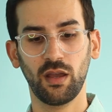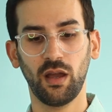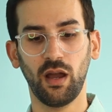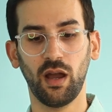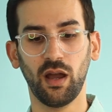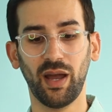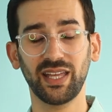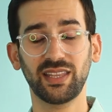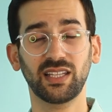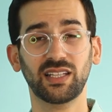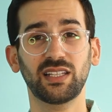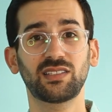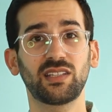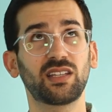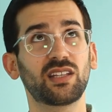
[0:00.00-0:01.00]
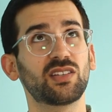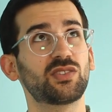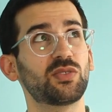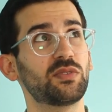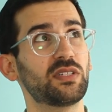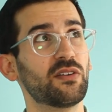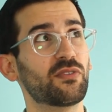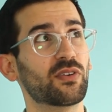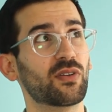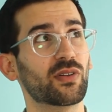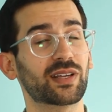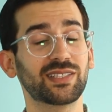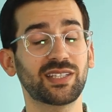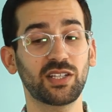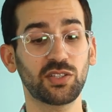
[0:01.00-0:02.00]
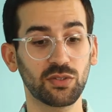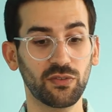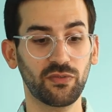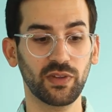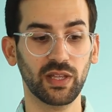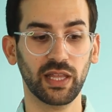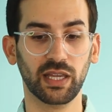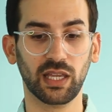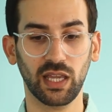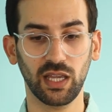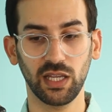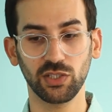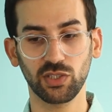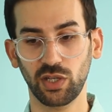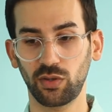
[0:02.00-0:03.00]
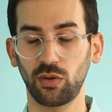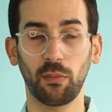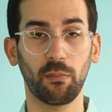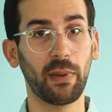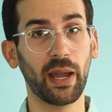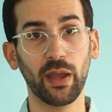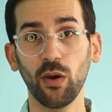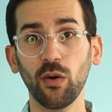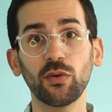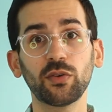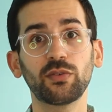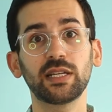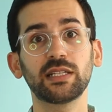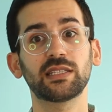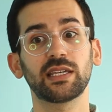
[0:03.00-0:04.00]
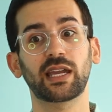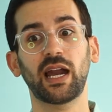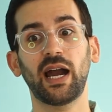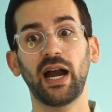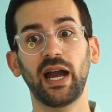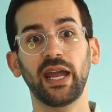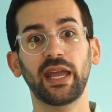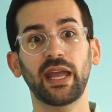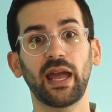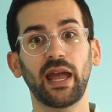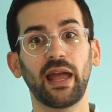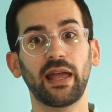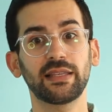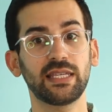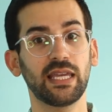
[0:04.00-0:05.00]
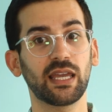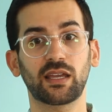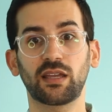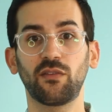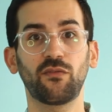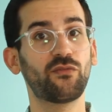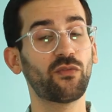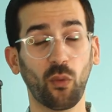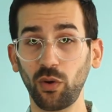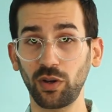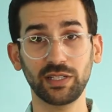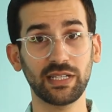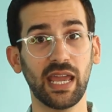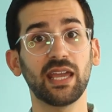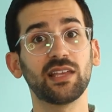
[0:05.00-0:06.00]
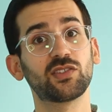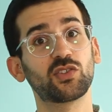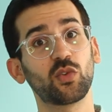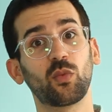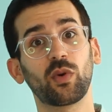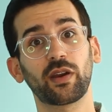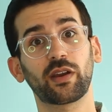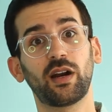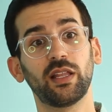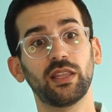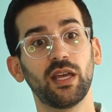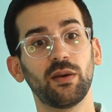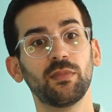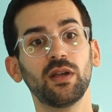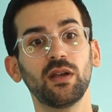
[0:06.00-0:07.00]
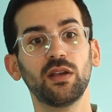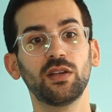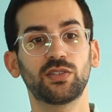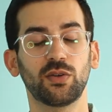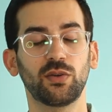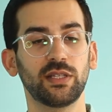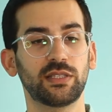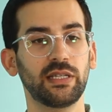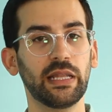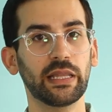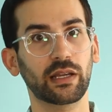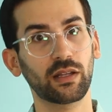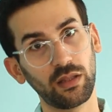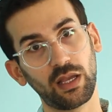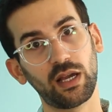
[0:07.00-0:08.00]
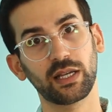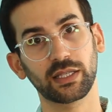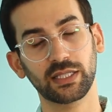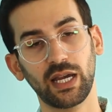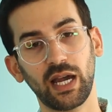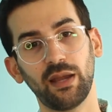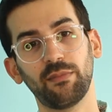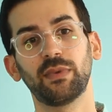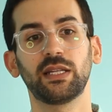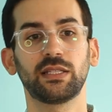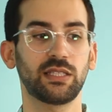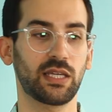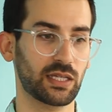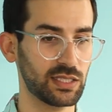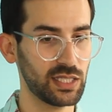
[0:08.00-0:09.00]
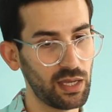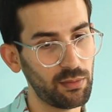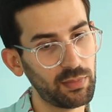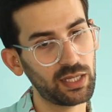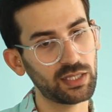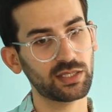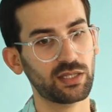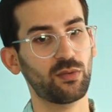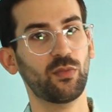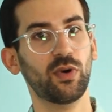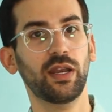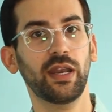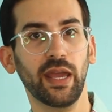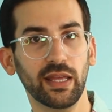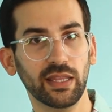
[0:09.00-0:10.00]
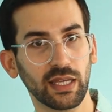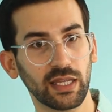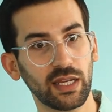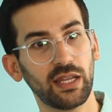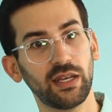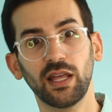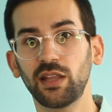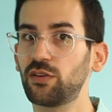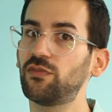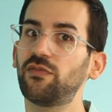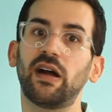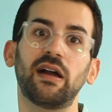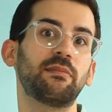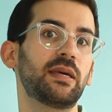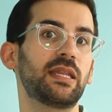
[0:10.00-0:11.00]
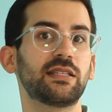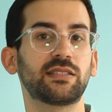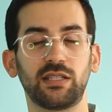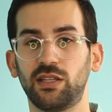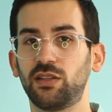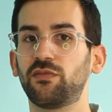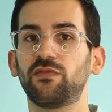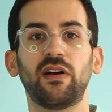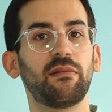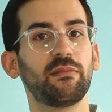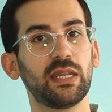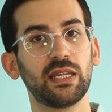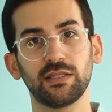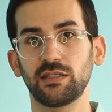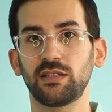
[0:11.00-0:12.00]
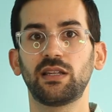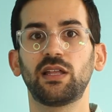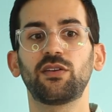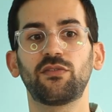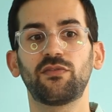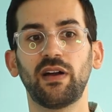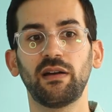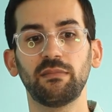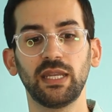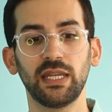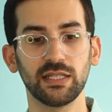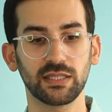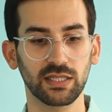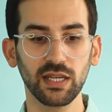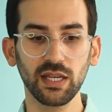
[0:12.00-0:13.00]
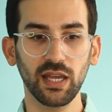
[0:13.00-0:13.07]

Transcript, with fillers: Uh, I think that's something that's so difficult because I do feel like, in general, my own reeds, like I take four days to work on them. So it's not like a long time, but it's like 10 minutes on one day, then another five minutes, another five minutes, another five minutes,